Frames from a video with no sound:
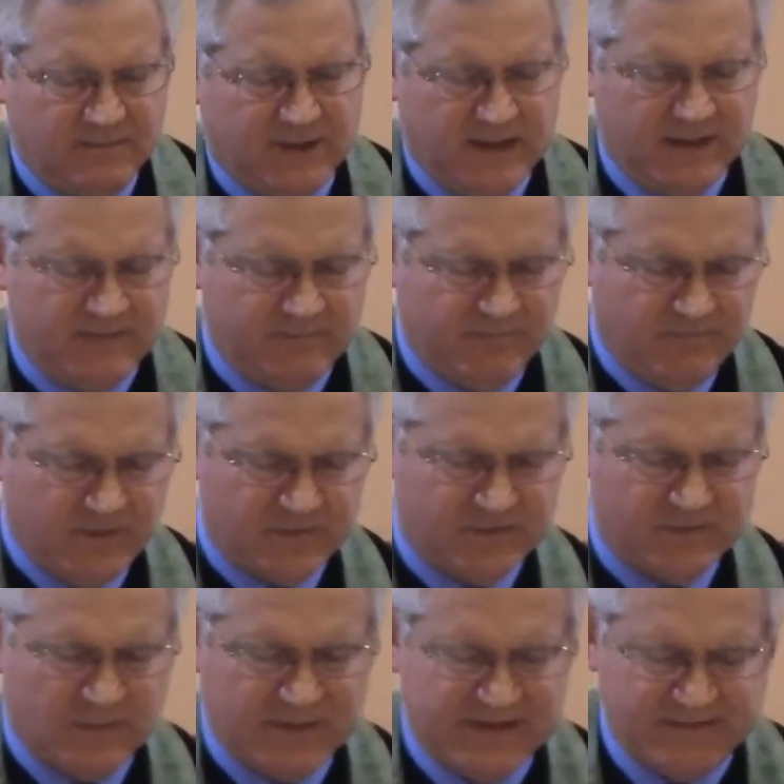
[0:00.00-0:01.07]
In verse
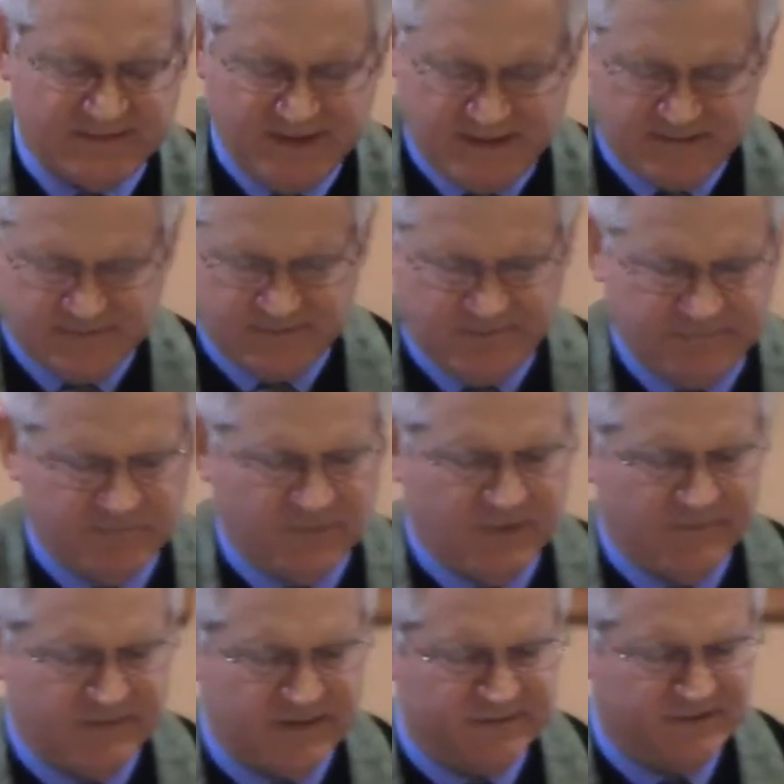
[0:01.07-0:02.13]
26
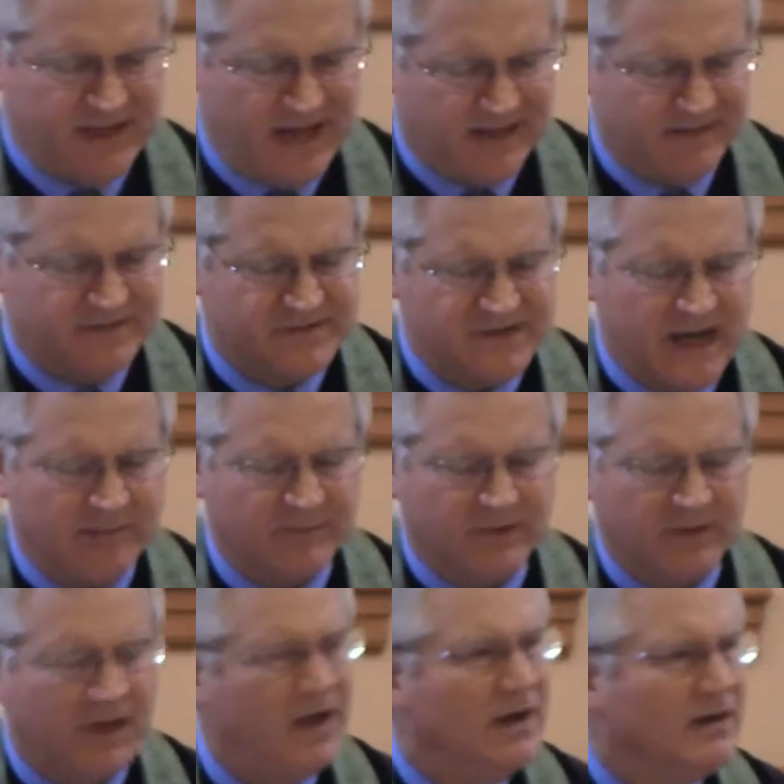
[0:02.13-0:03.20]
of this 9th chapter.
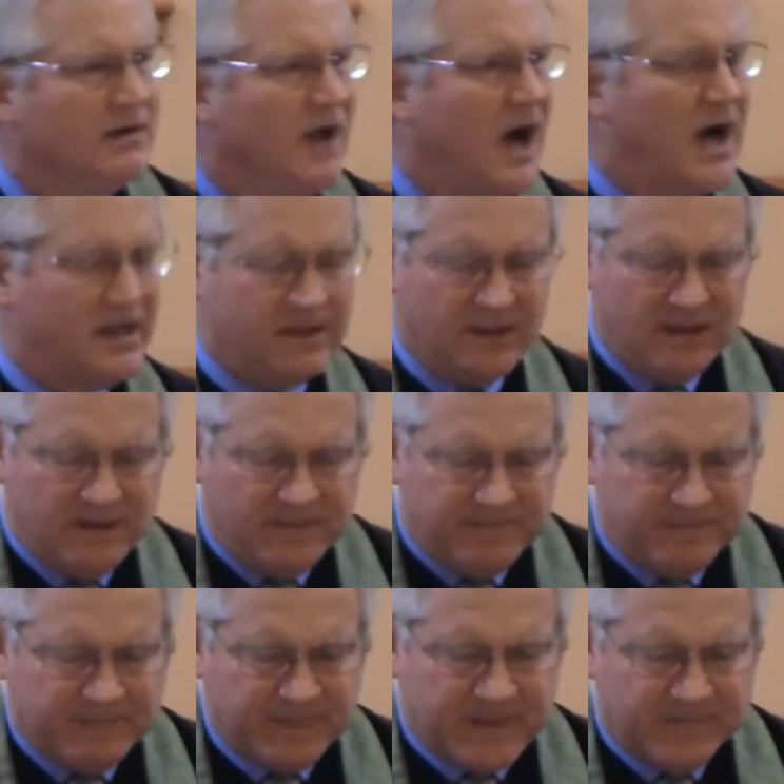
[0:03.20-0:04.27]
God
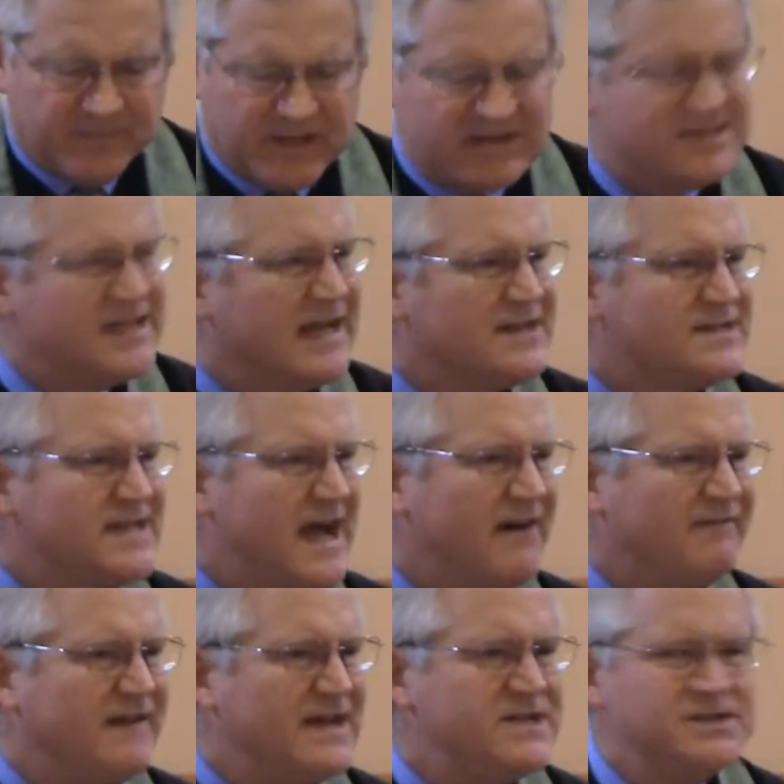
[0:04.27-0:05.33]
set
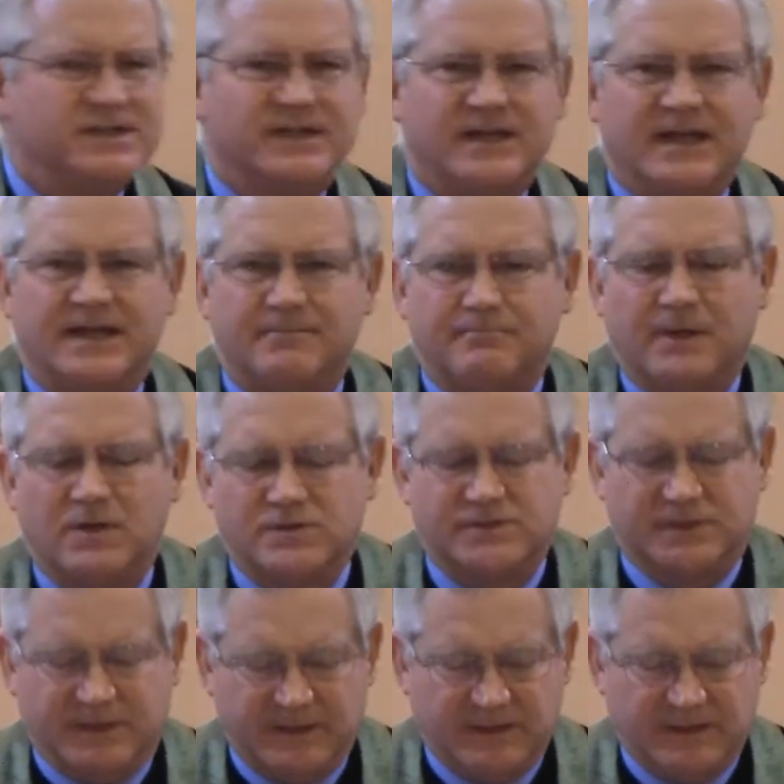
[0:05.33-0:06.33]
salvation in motion.